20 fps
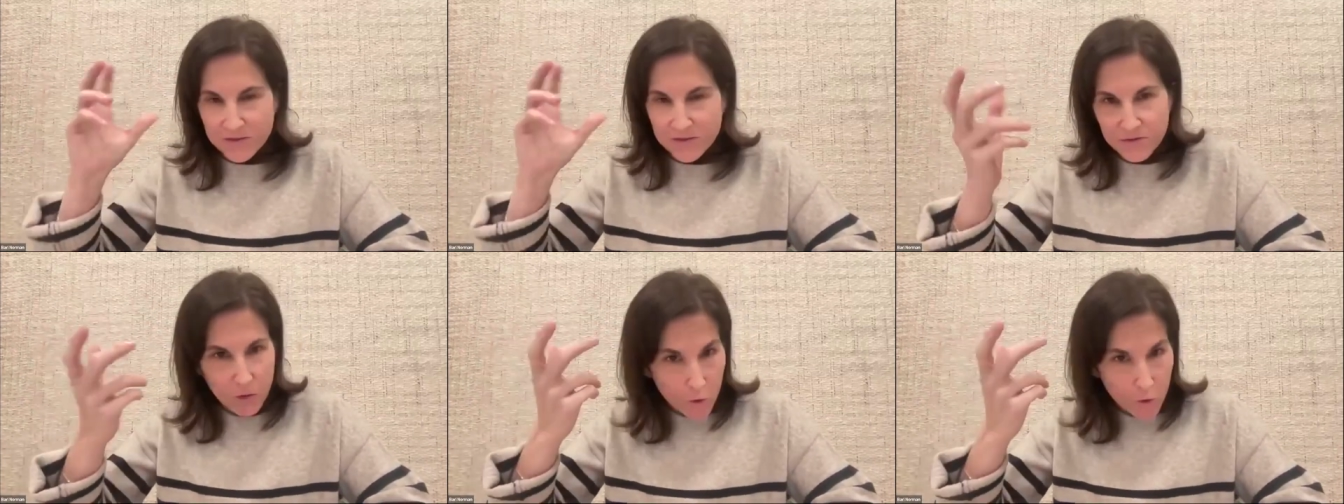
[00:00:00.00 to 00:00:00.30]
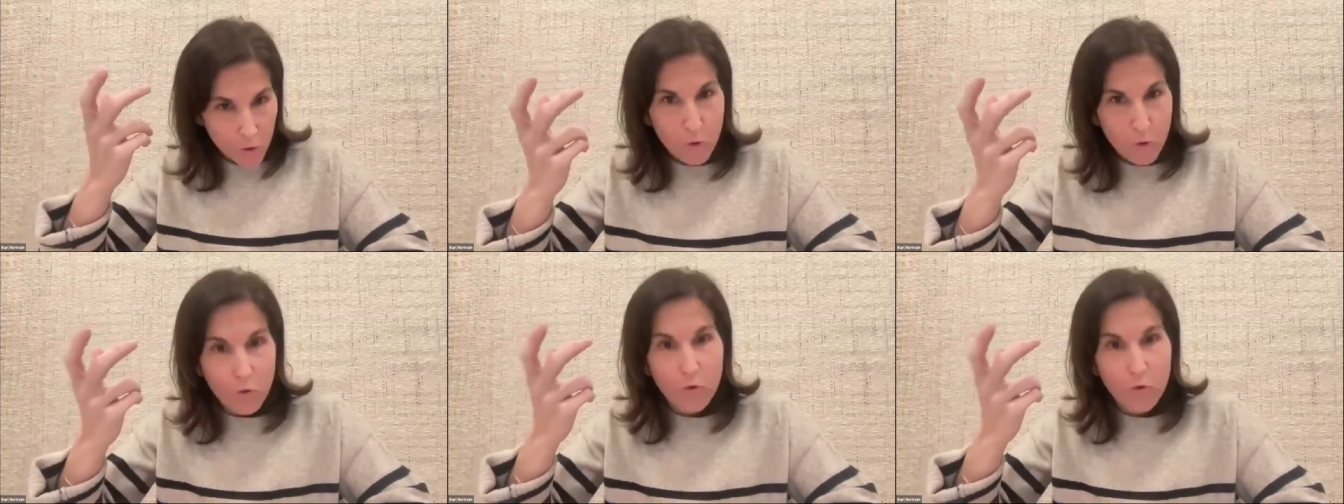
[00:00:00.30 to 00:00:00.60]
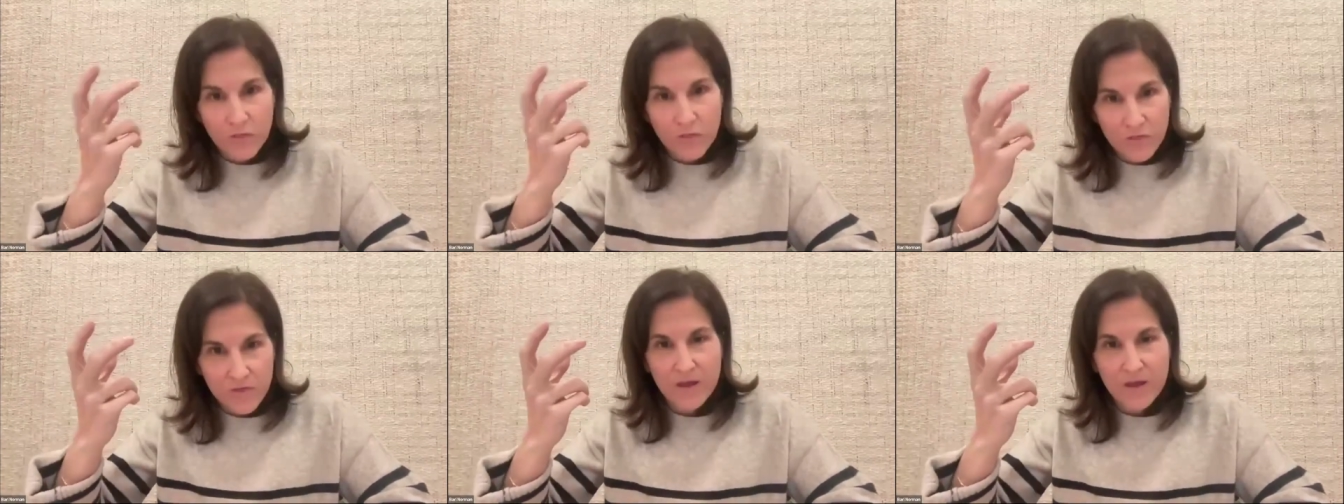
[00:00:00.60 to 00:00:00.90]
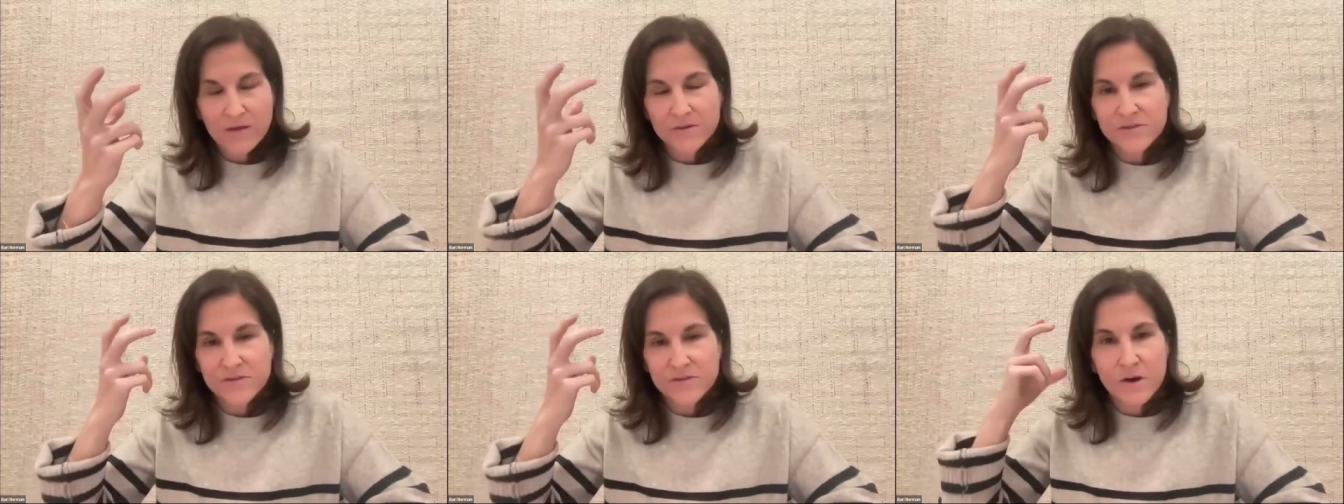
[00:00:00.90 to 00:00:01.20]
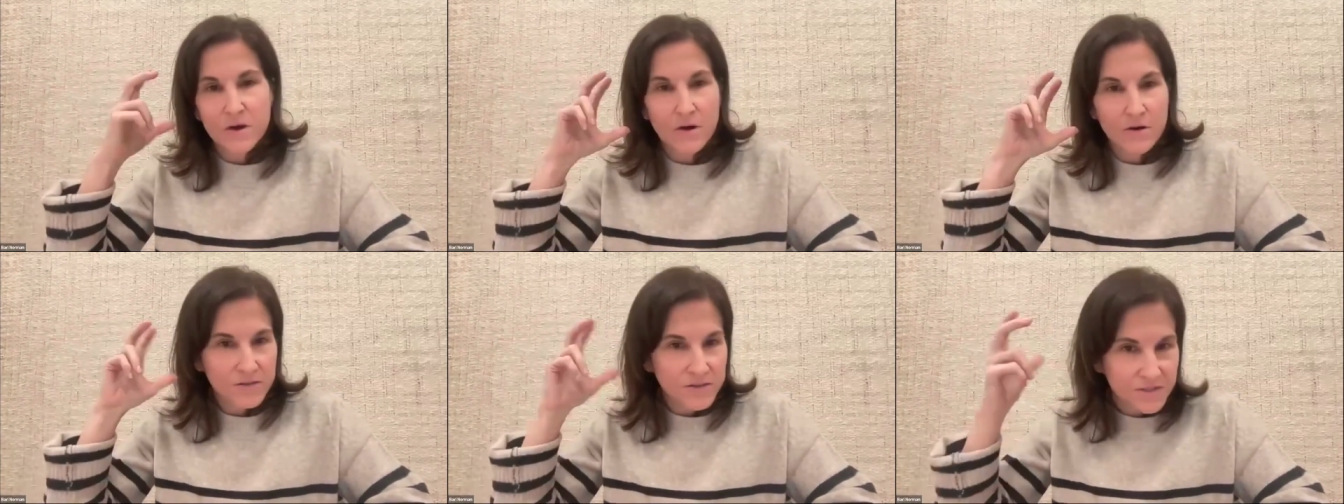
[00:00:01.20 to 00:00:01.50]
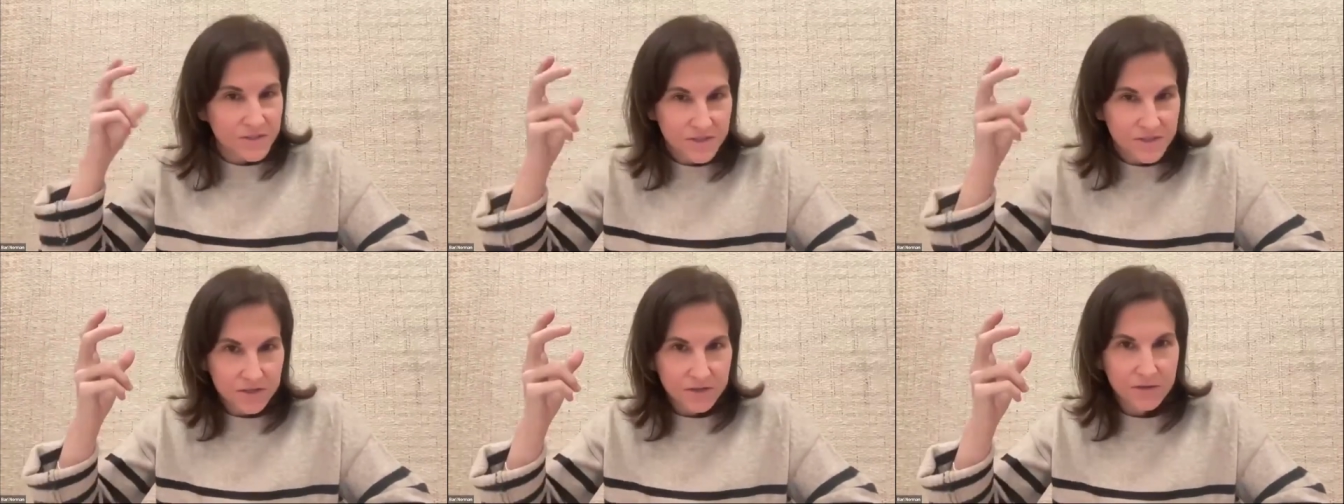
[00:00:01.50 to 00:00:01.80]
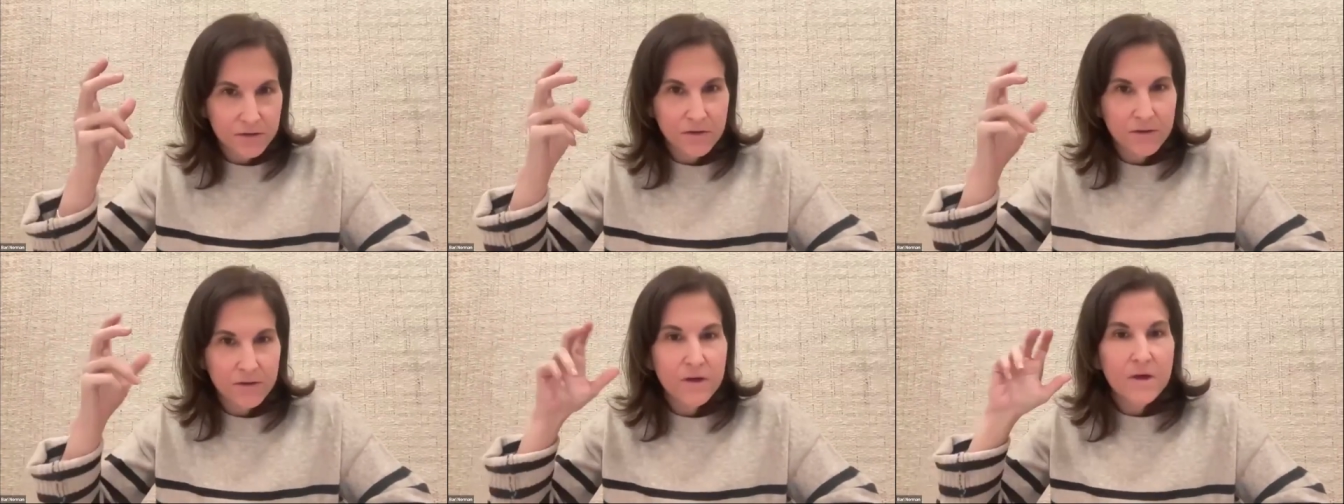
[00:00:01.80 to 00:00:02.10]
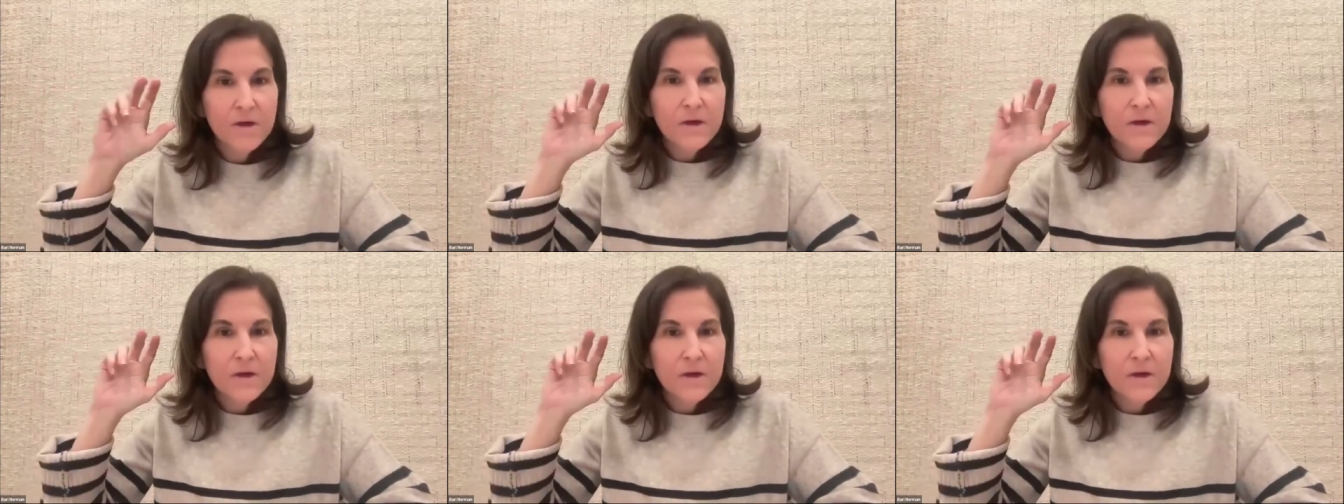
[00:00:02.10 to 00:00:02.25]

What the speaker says: the core things are still